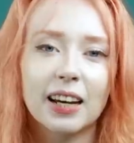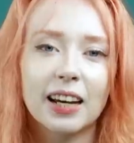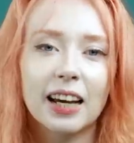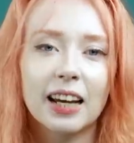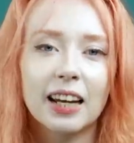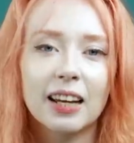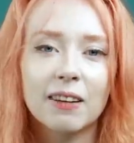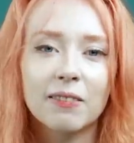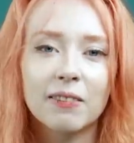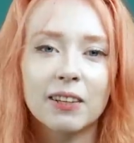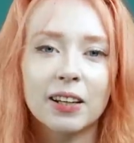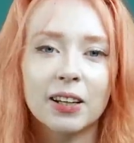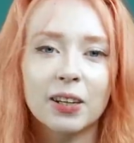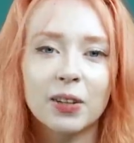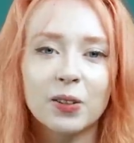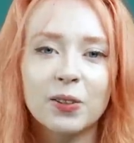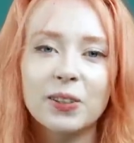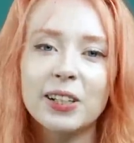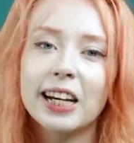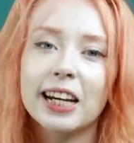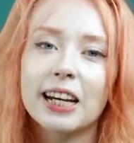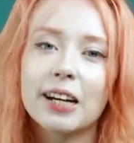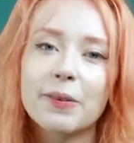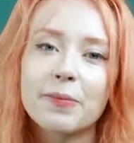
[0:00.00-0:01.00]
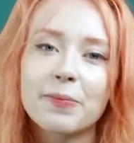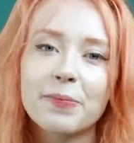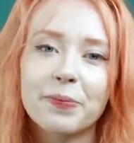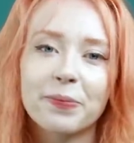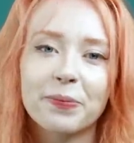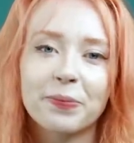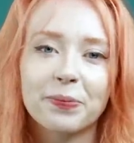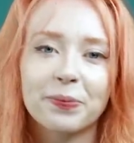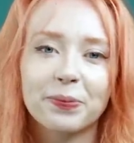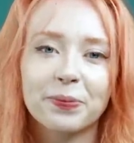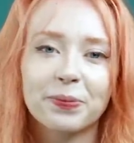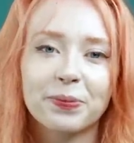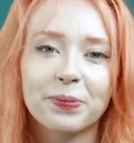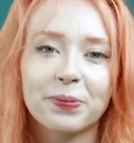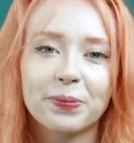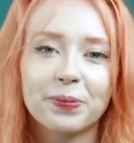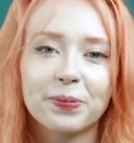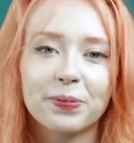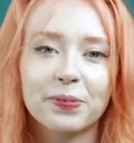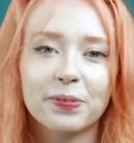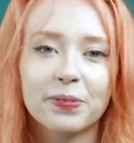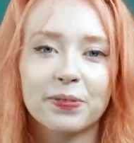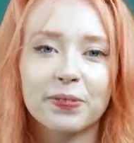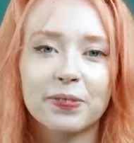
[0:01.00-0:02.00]
I live in Korea. Are you
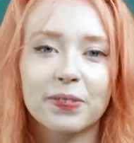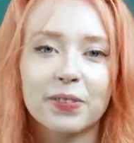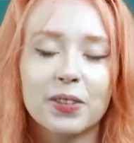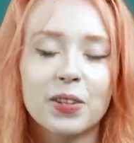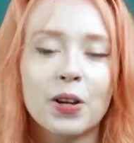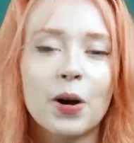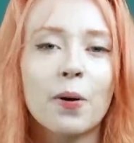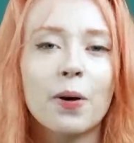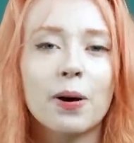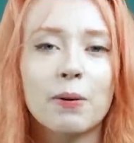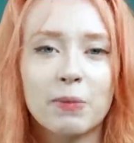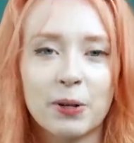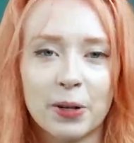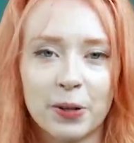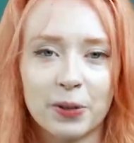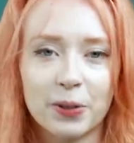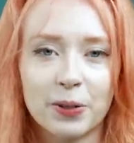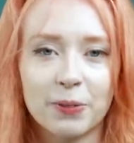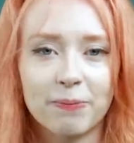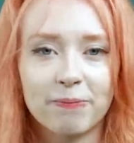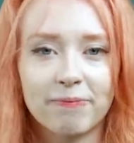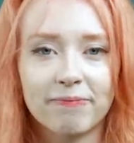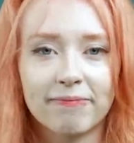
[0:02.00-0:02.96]
married? No, I'm not.